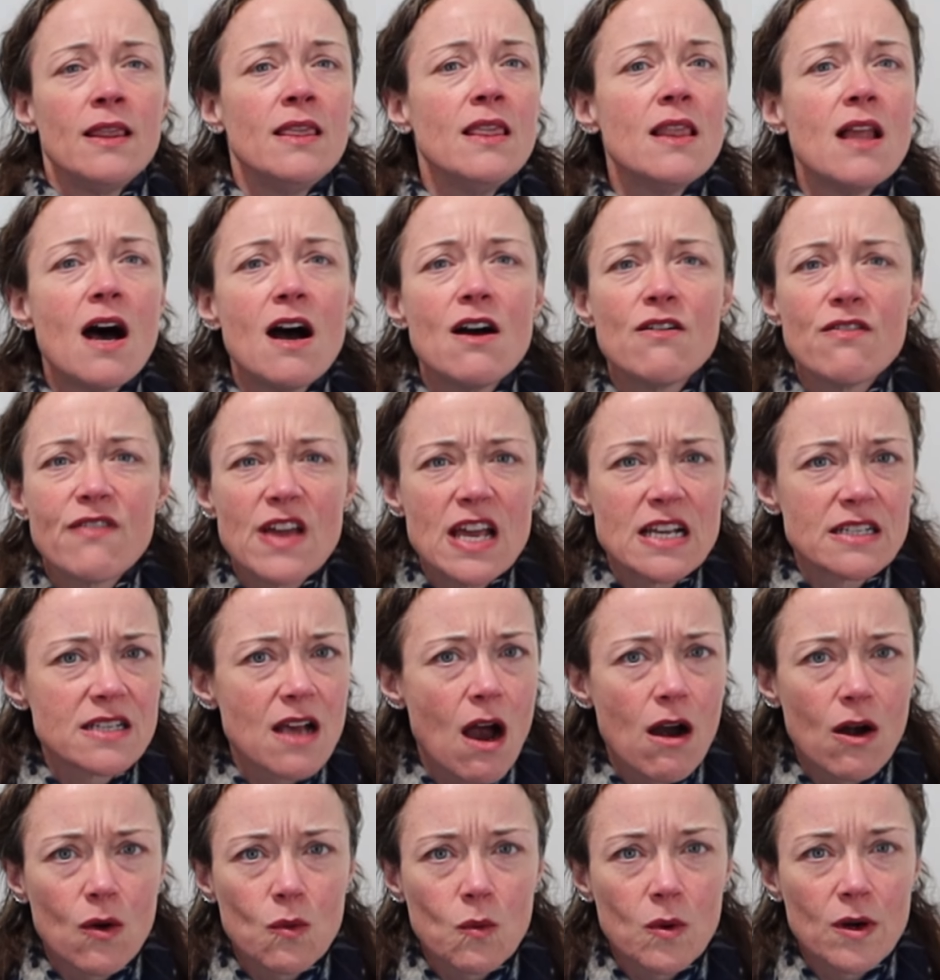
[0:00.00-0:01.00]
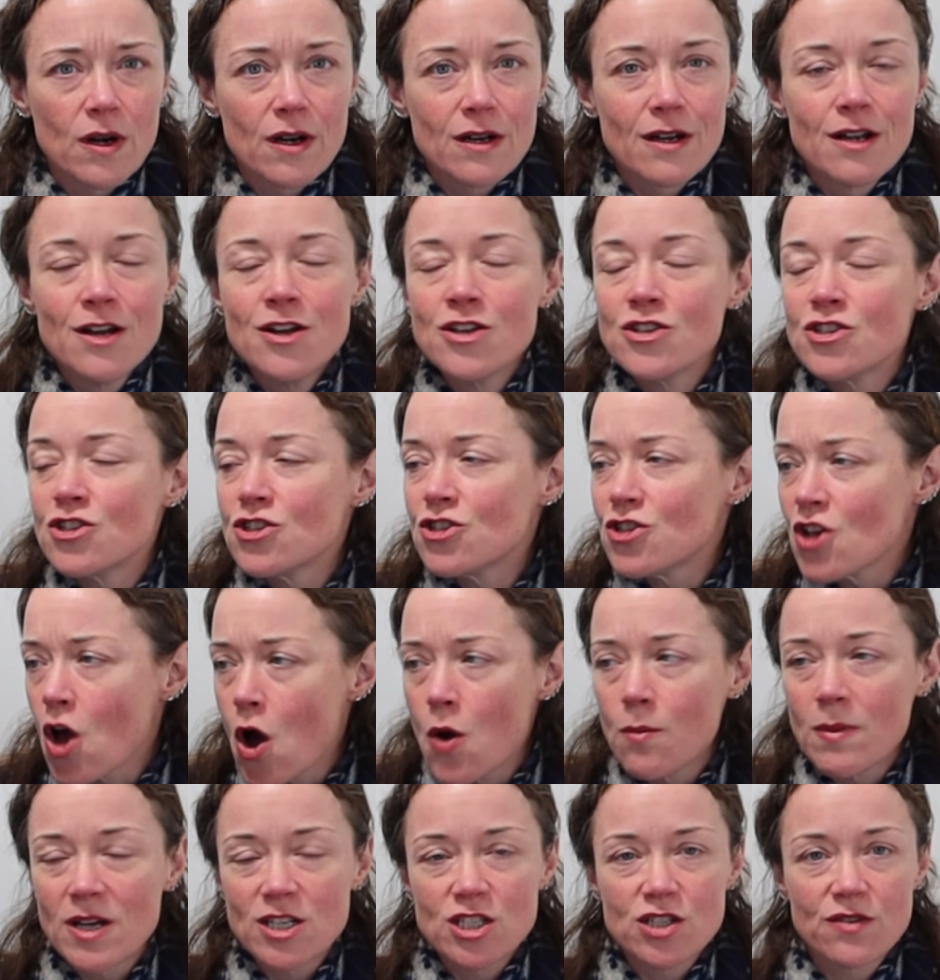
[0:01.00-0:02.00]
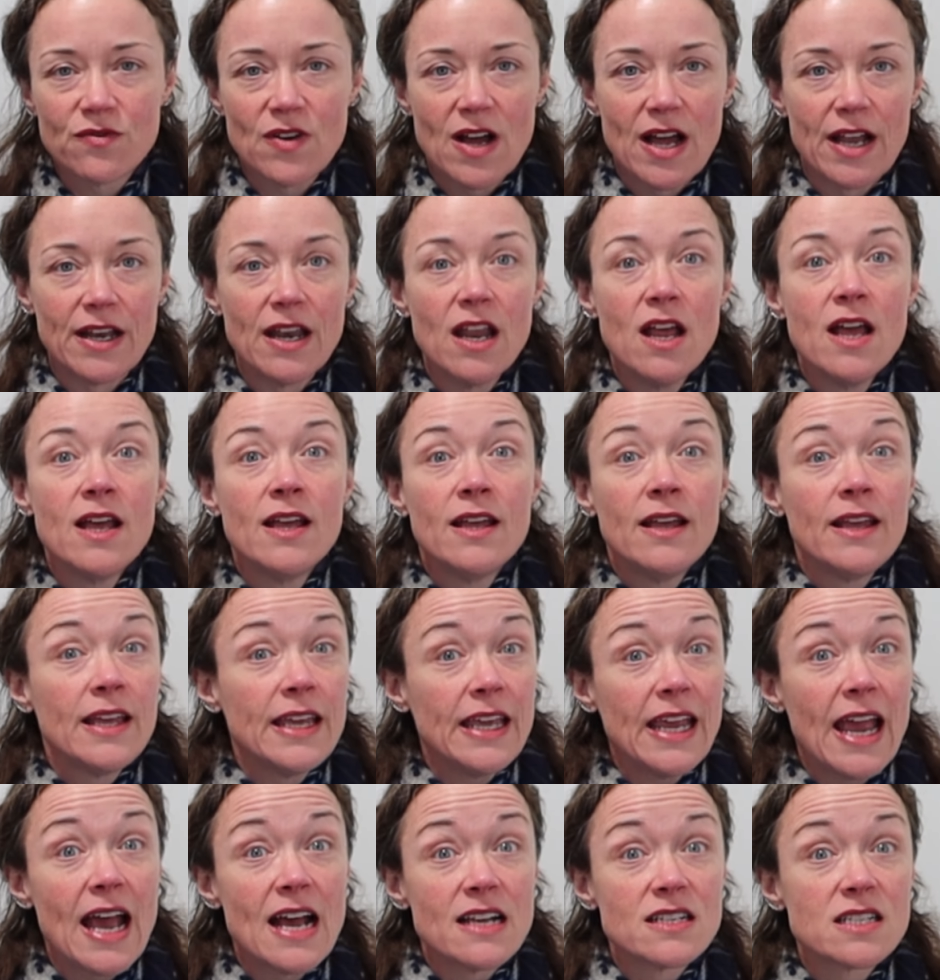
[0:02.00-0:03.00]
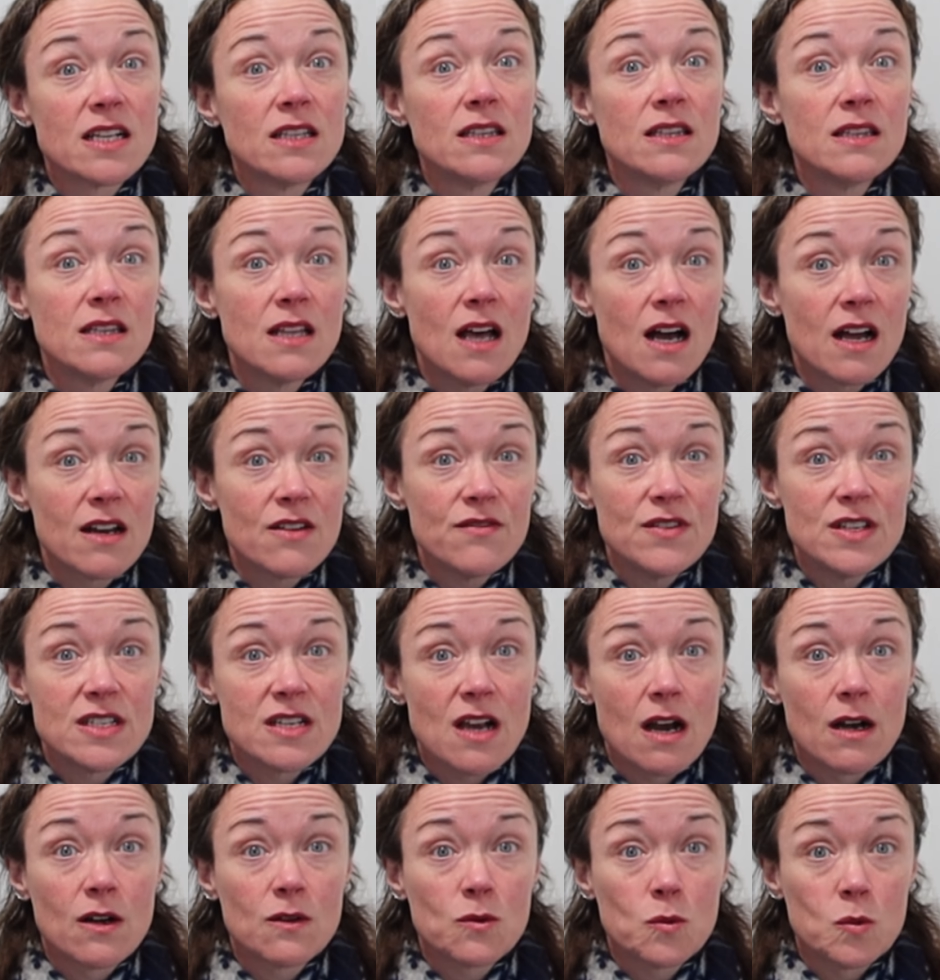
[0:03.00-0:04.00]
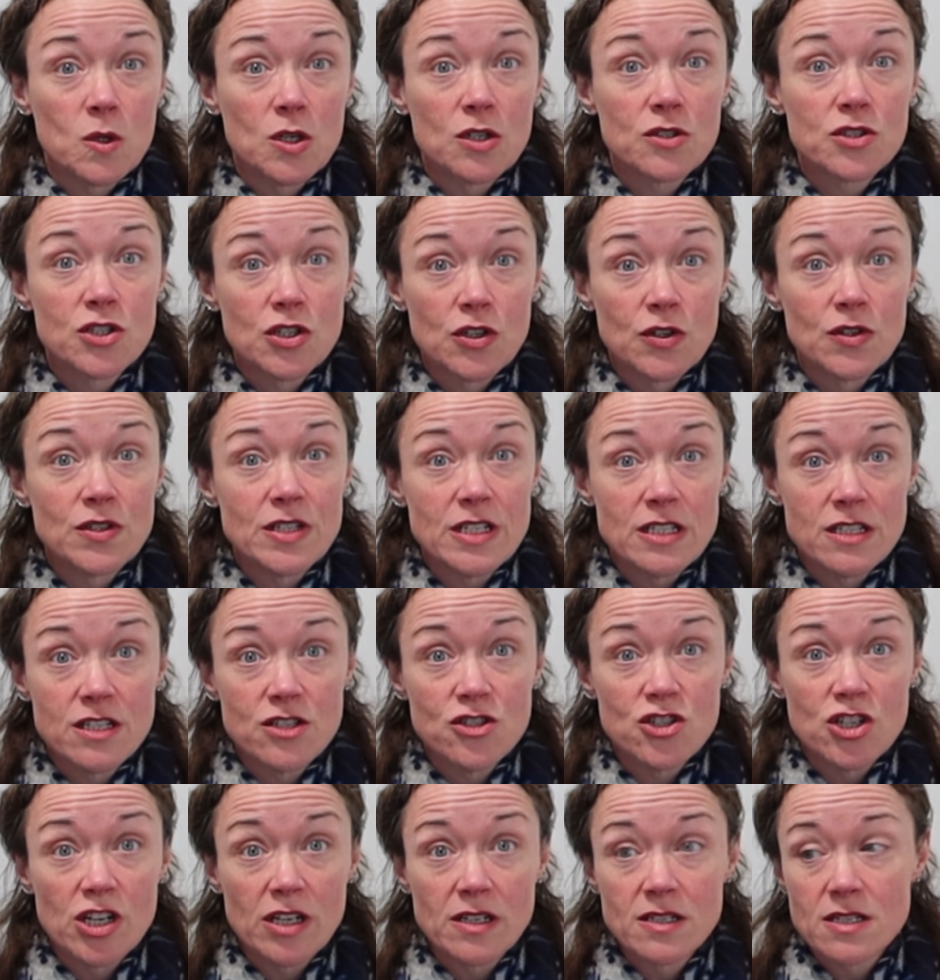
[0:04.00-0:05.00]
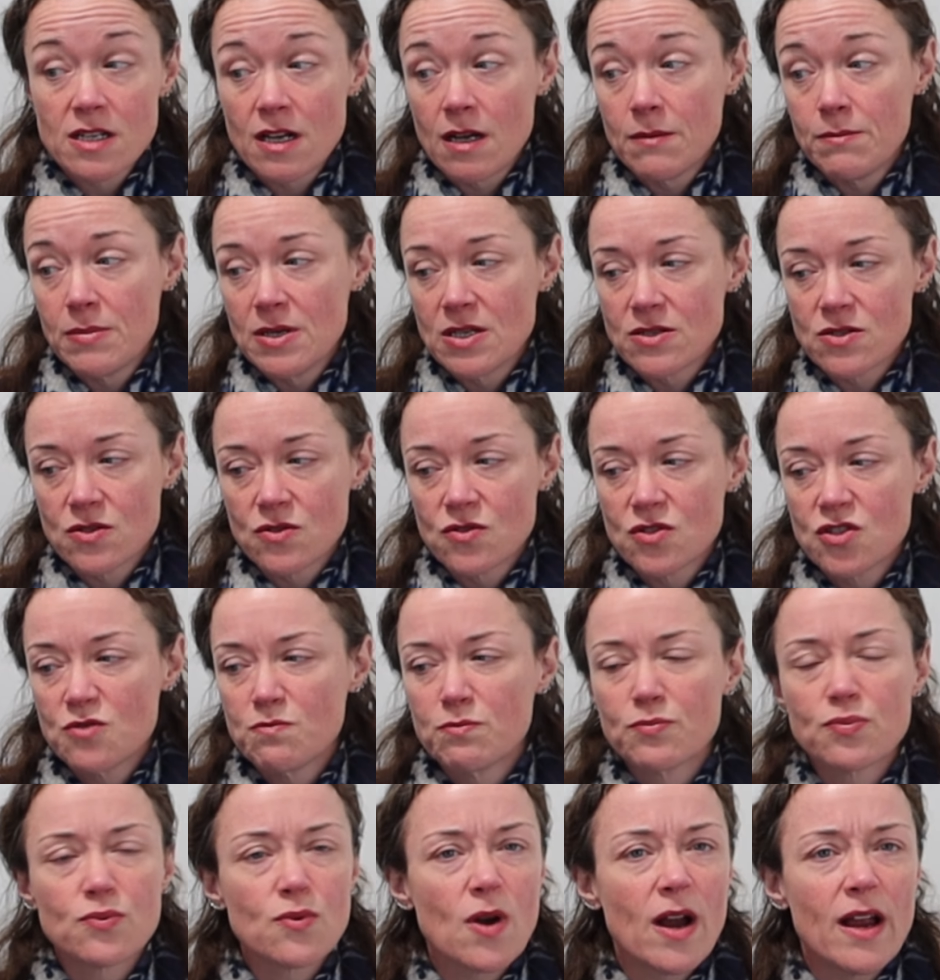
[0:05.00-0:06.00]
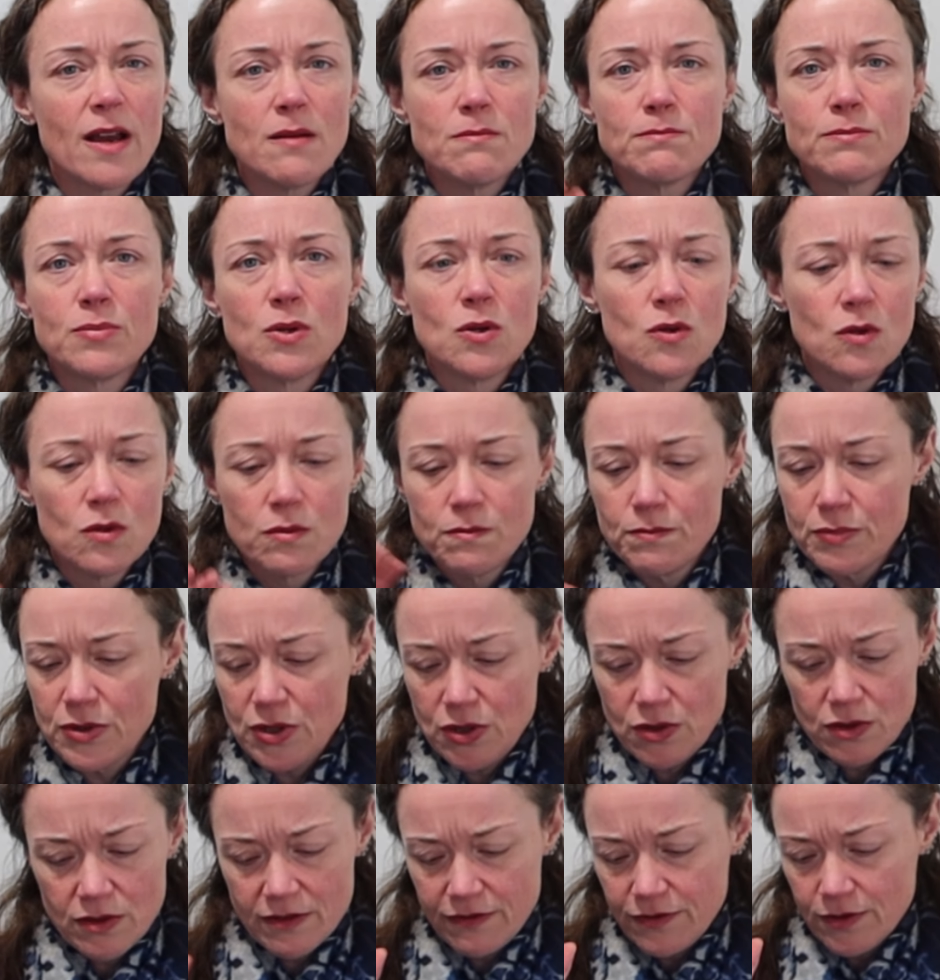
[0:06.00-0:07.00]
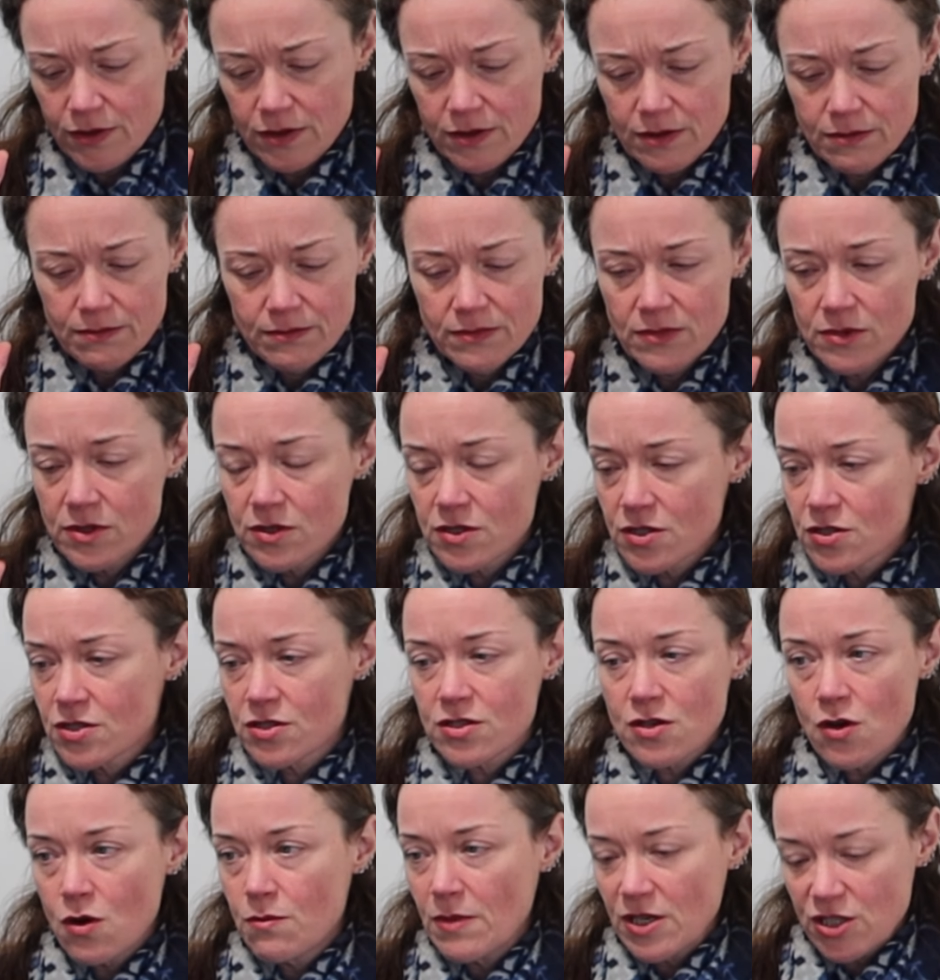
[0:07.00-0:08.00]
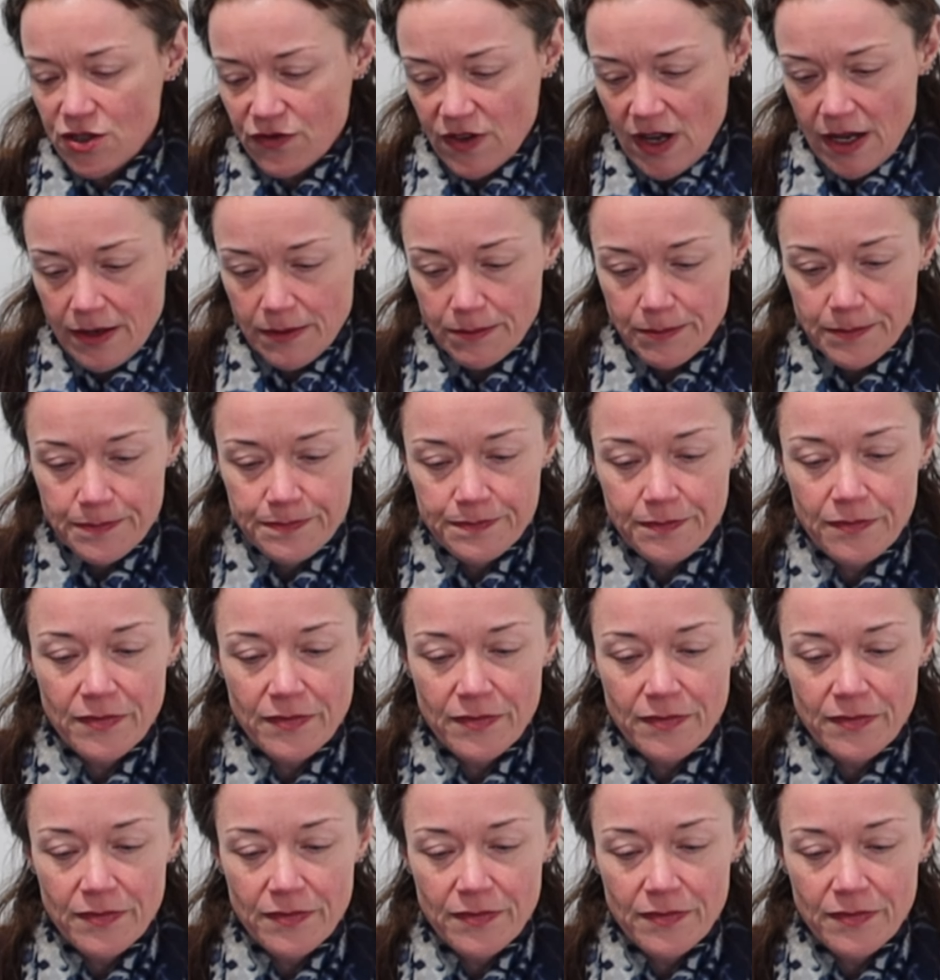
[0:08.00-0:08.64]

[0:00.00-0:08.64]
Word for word: Love his artwork. So much fun. He has a lot of his artwork turned into jigsaw puzzles. Bright, bold, beautiful. So much fun.